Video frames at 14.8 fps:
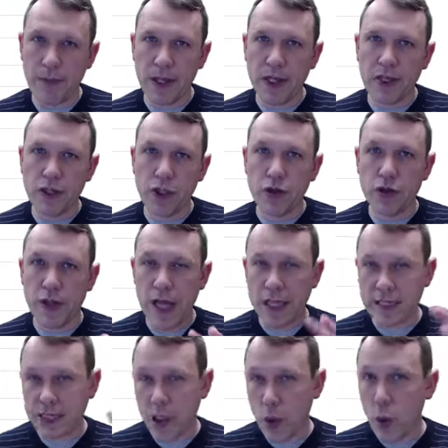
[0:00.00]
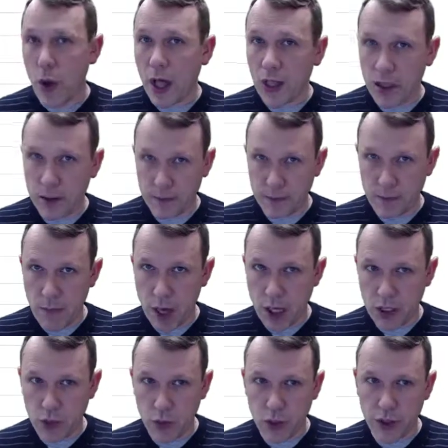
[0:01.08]
Because you, that's in the welcome
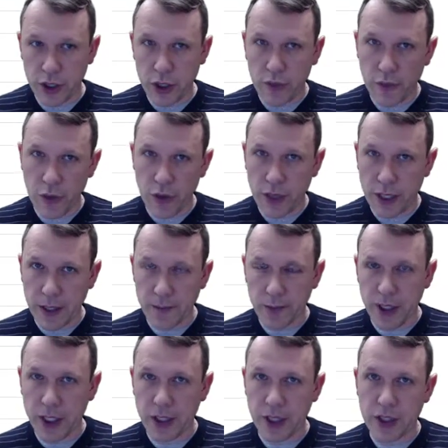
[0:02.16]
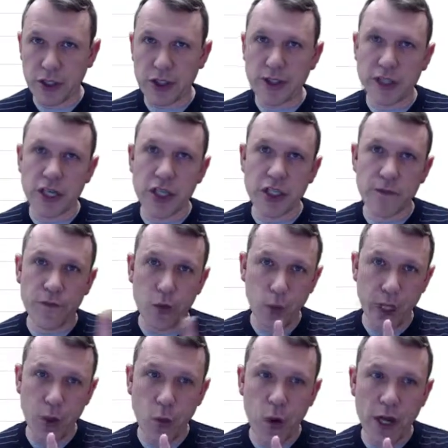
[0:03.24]
module that you've already completed a discussion for
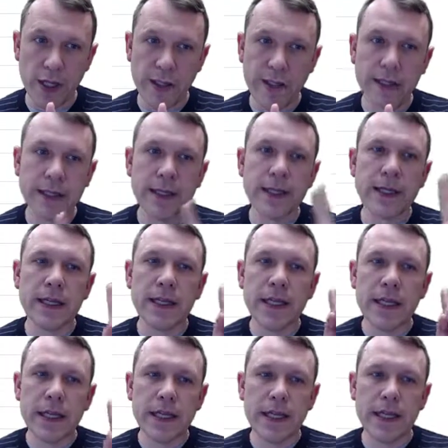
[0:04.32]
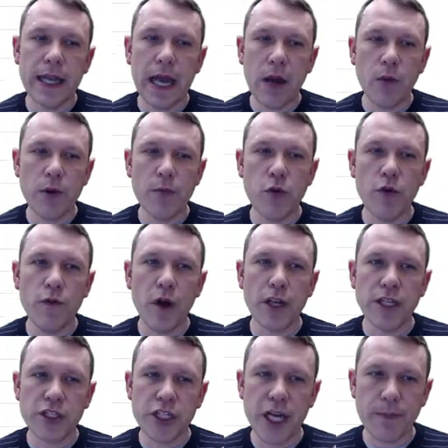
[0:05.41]
week one. Now we move on
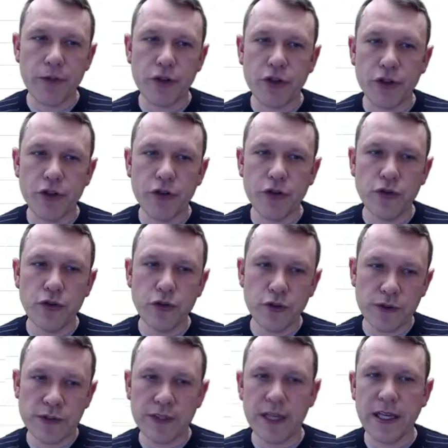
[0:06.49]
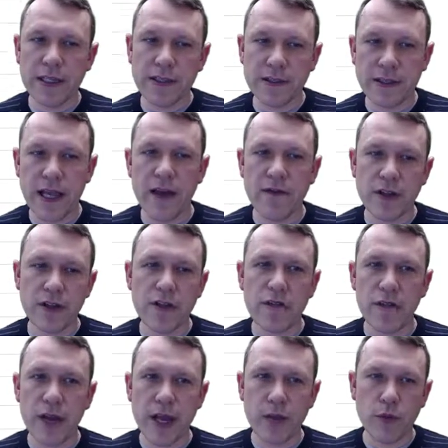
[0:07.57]
to chapter two, six, seven,
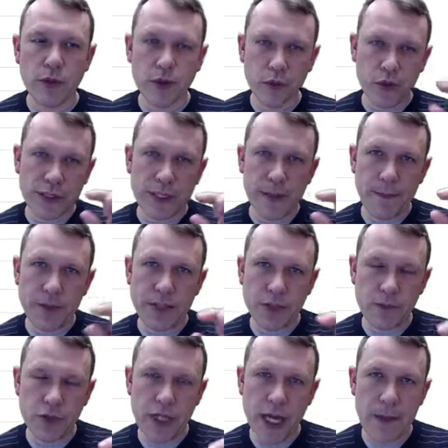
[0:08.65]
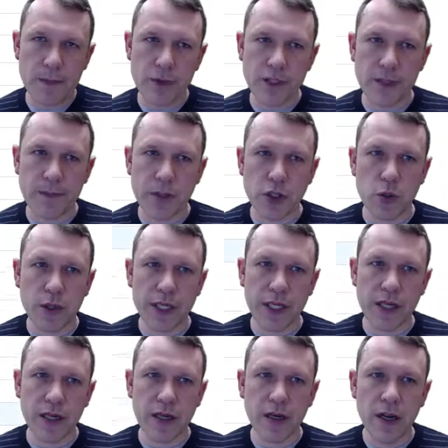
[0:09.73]
right? We're, we're skipping some chapters in between
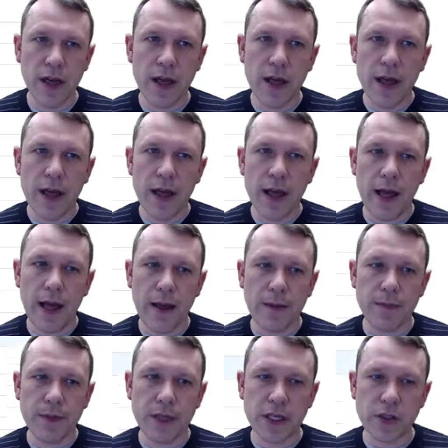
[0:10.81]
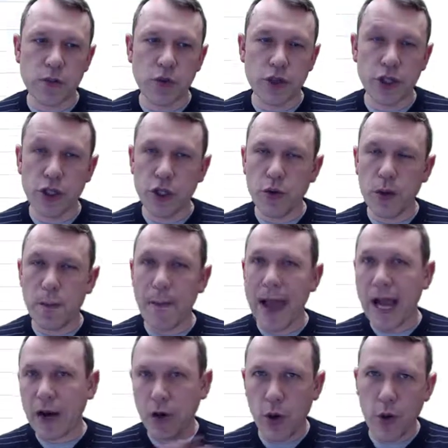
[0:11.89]
here uh, because we're doing
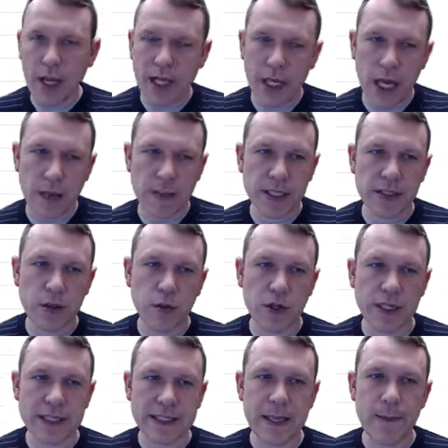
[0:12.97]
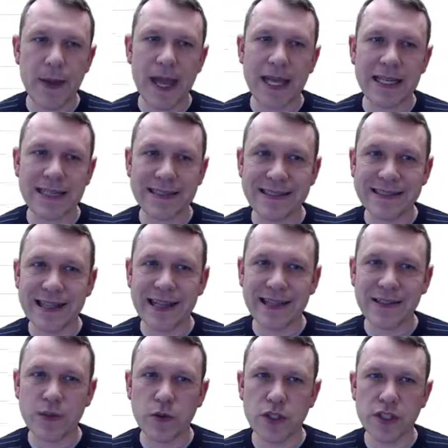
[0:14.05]
macroeconomics. So we're going to skip ahead to
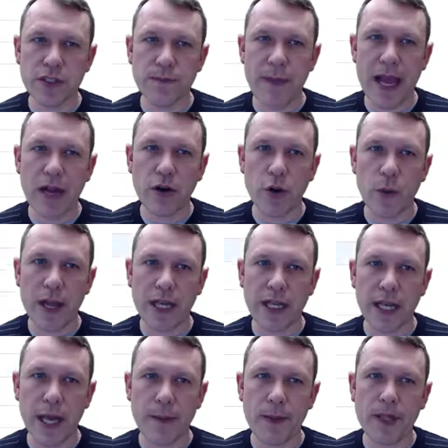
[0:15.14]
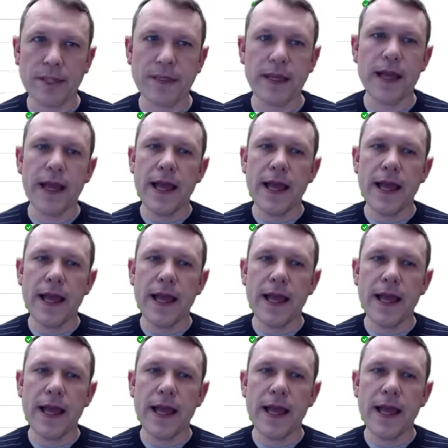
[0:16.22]
six, which is macroeconomics.